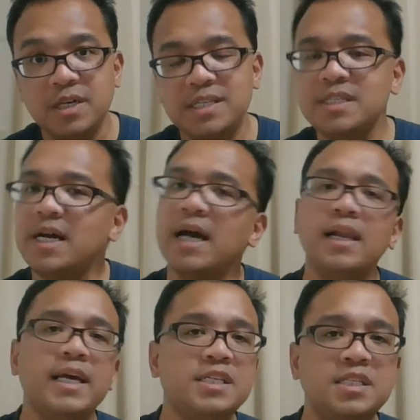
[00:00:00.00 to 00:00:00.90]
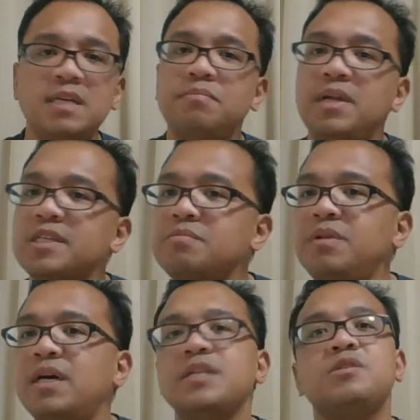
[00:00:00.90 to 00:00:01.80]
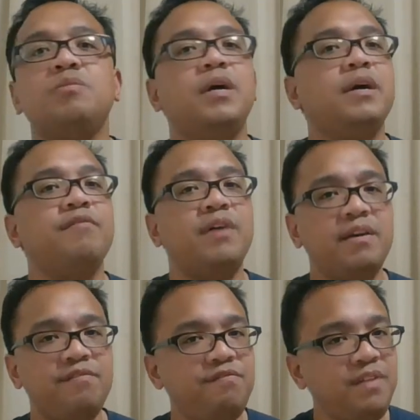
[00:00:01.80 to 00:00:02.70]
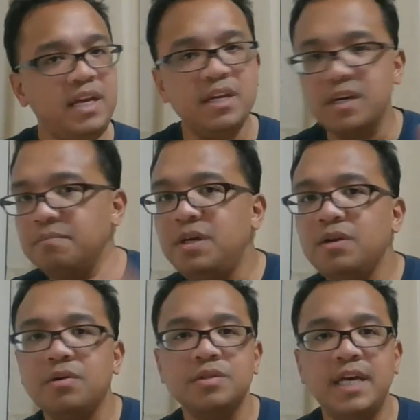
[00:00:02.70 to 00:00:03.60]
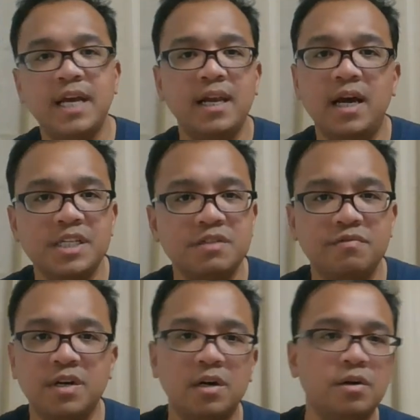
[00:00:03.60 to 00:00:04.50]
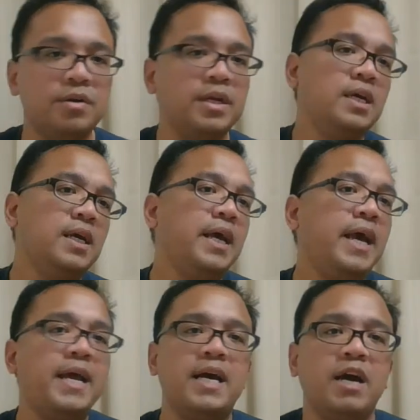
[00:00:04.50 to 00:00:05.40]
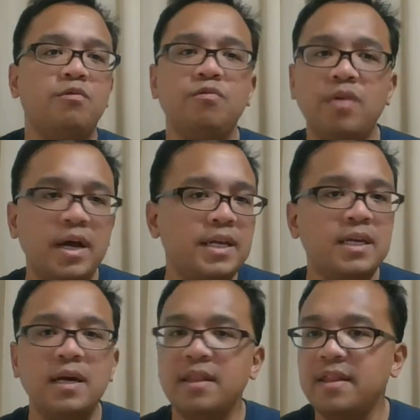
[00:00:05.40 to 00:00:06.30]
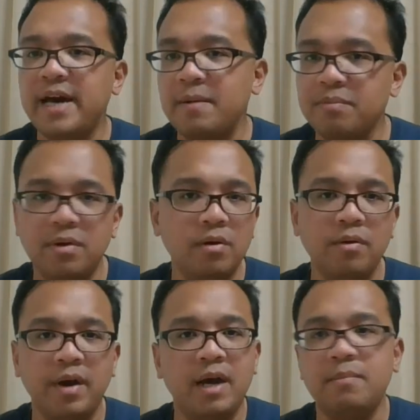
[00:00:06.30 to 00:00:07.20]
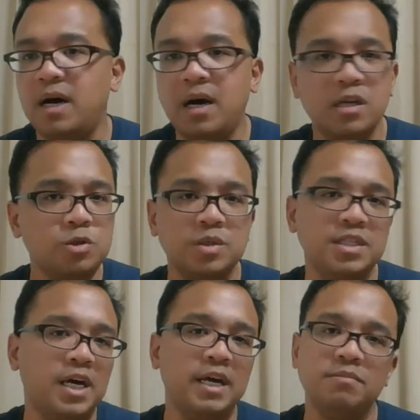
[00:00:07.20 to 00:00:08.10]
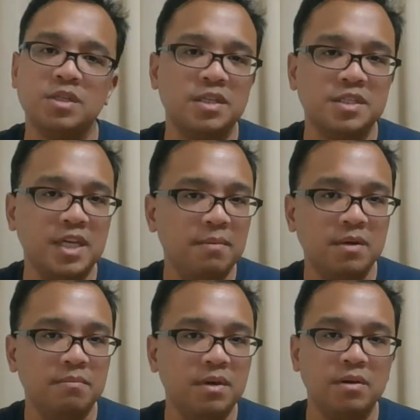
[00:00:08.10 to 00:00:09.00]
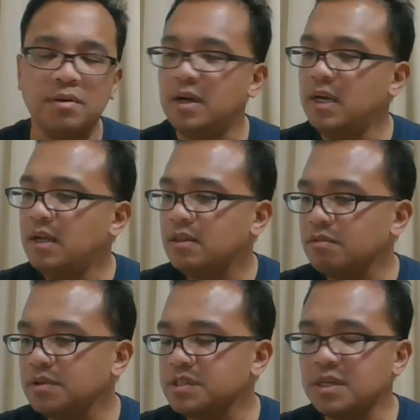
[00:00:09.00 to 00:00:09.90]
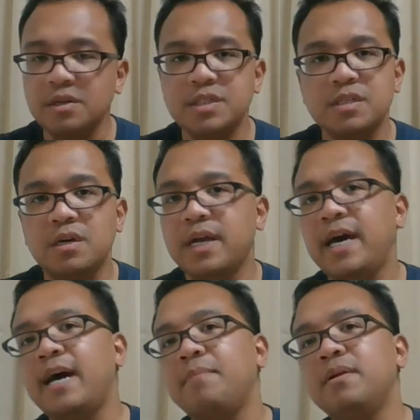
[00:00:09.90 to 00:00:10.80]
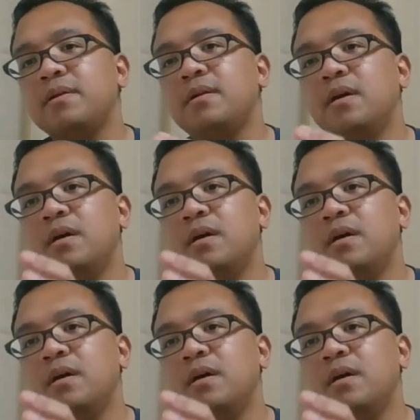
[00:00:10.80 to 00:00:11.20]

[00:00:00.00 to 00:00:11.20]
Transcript: It's not like C++, where if I feed a computer 10 lines of code and I run that program 100 times on the same computer, the result is going to happen,